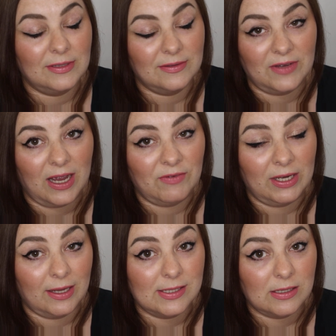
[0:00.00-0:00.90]
If you haven't
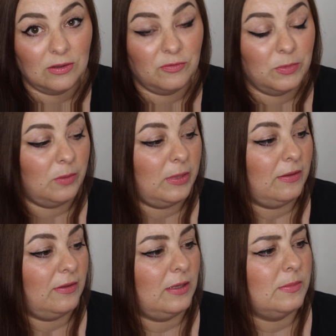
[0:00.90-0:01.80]
guessed, I love
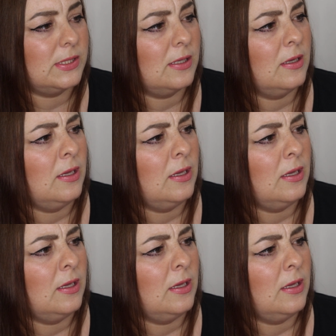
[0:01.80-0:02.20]
mermaid themes.